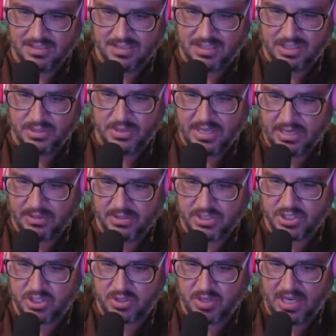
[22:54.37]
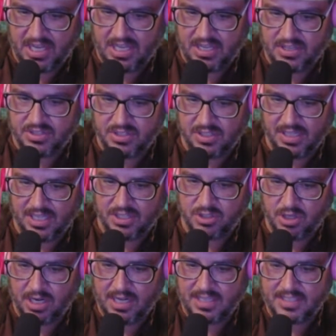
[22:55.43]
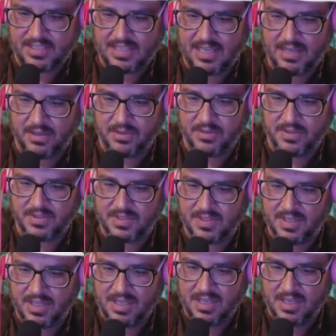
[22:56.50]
you hear strange electronic sounds.